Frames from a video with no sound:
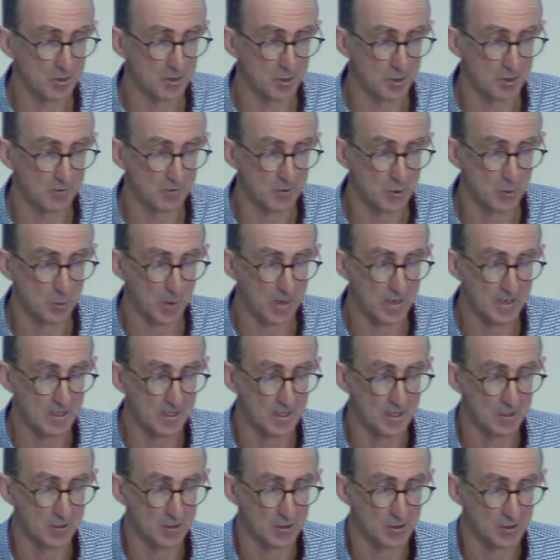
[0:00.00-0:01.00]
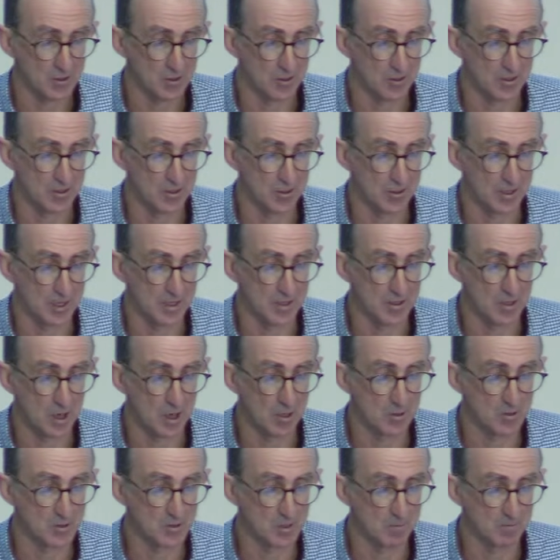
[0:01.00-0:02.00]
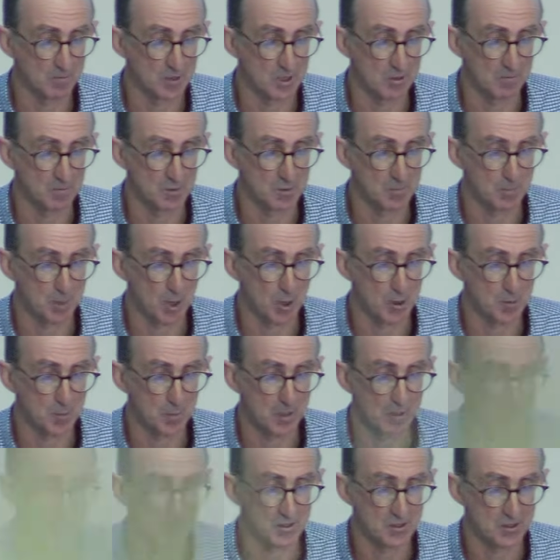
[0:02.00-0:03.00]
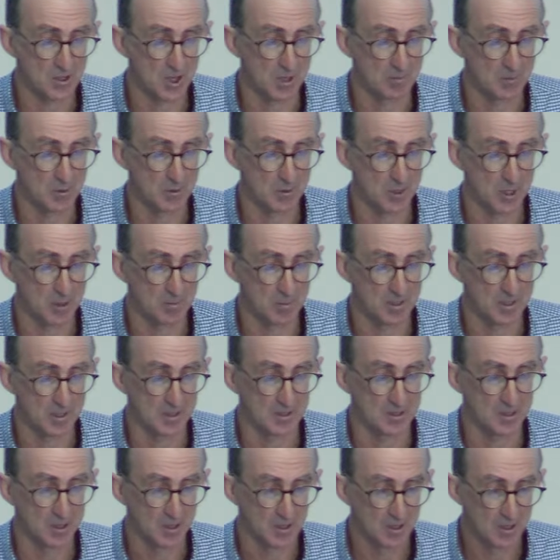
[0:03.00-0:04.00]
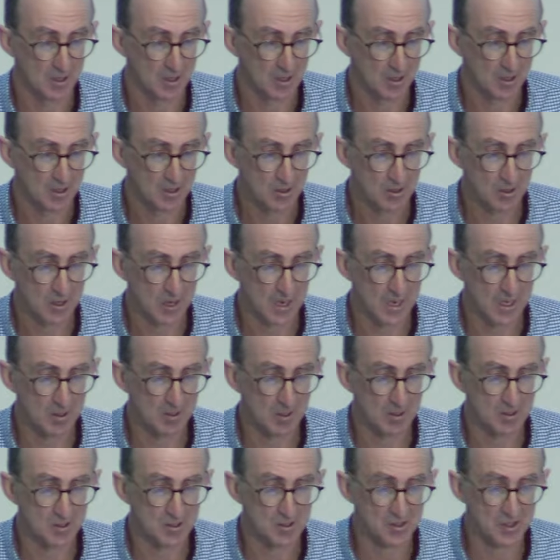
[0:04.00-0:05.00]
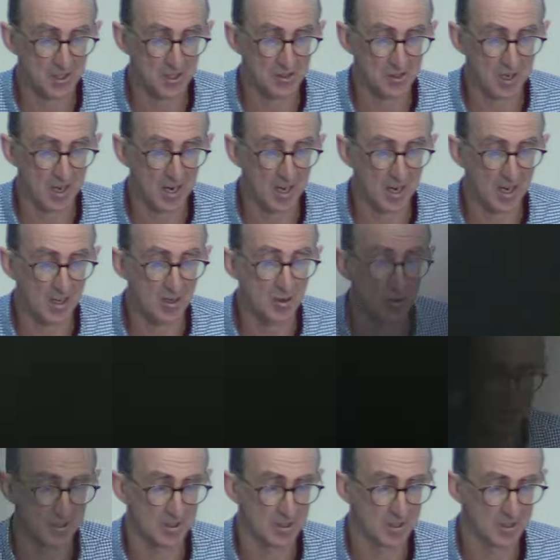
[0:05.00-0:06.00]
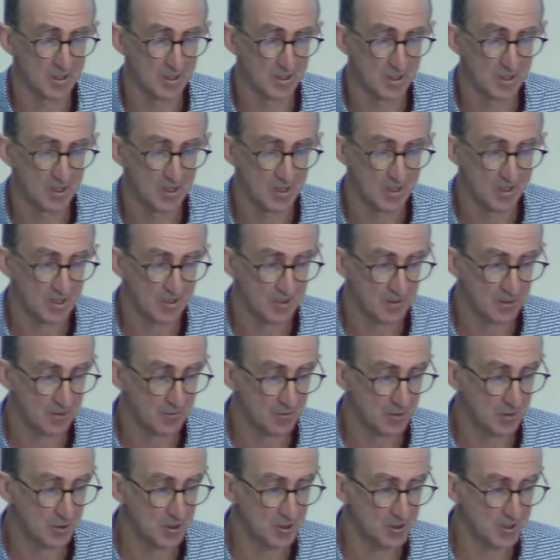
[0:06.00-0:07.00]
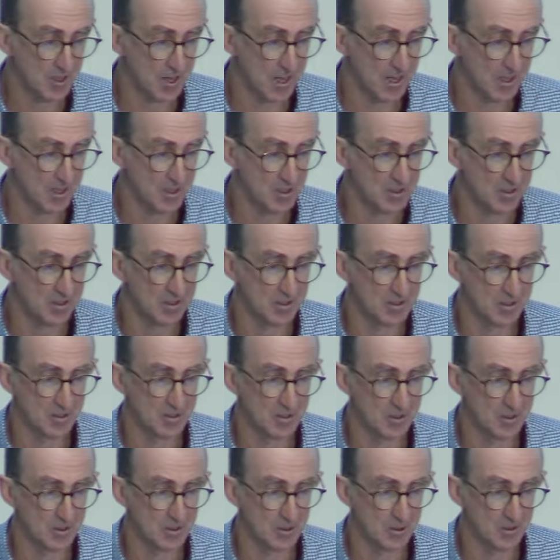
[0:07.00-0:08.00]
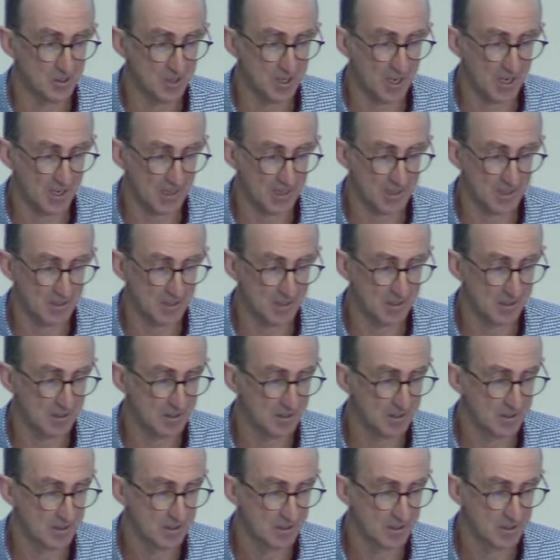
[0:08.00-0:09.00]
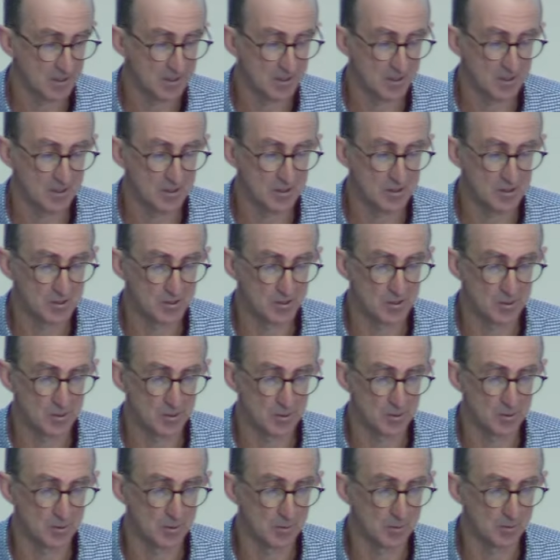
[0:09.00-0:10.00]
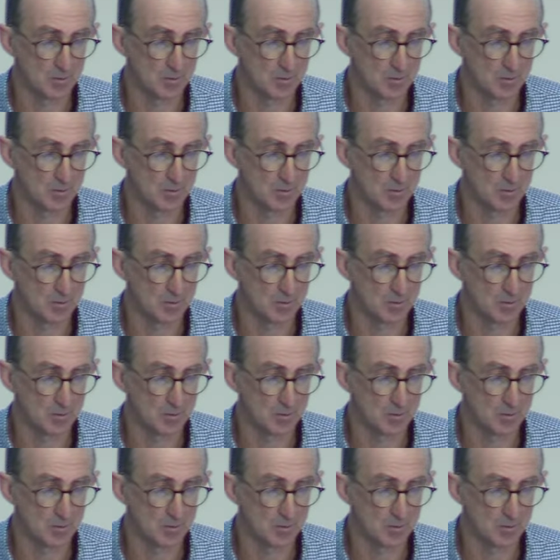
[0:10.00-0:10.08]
sugar of 20 in the surgery and no symptoms. Both parents type 2 diabetes. Her A1C is 100. The first action you take is to.